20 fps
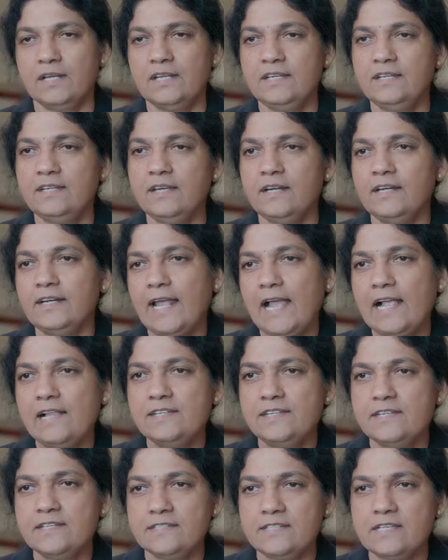Here at
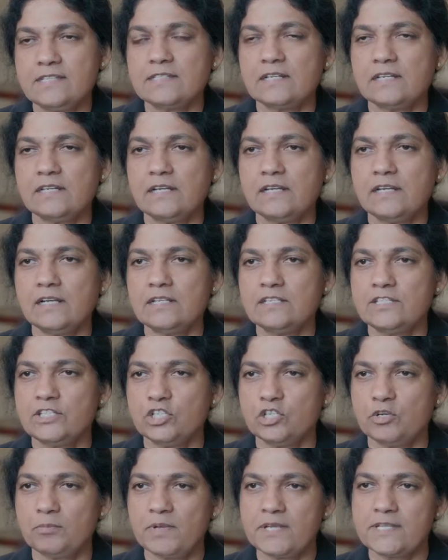LGC's Clinical
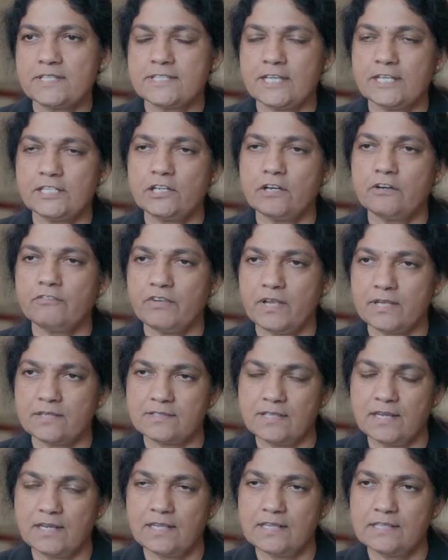Genomics Center of
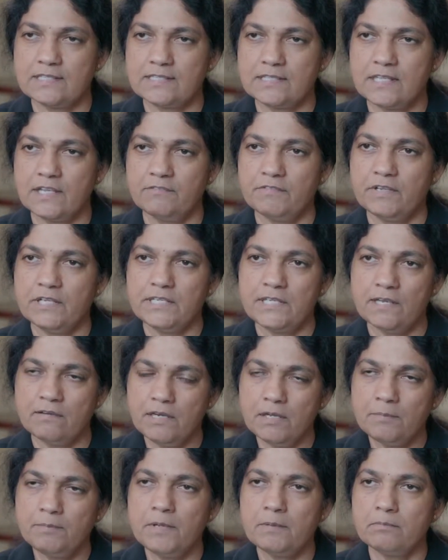Excellence, we
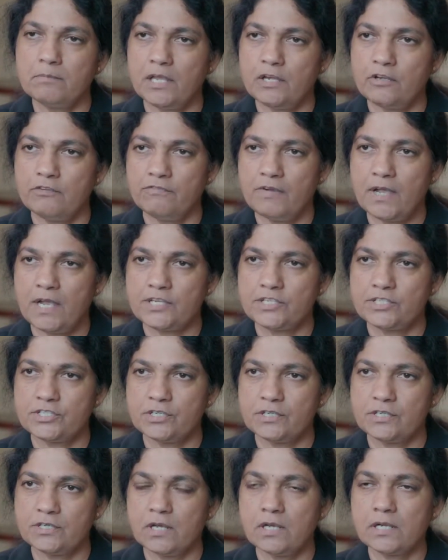develop and
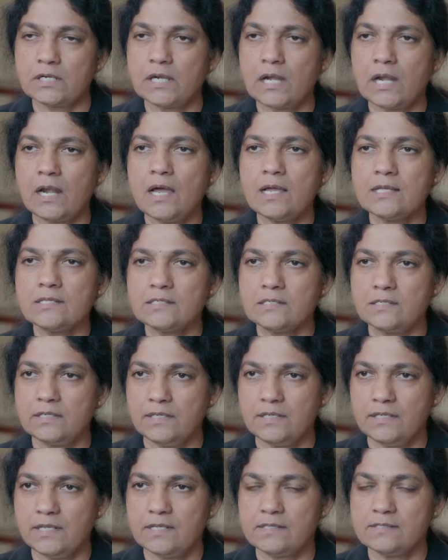manufacture our
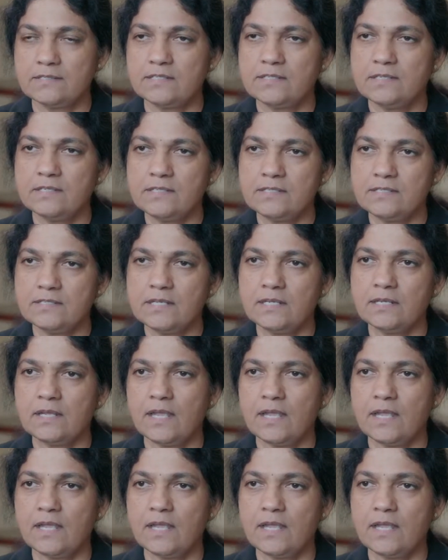class-leading sericic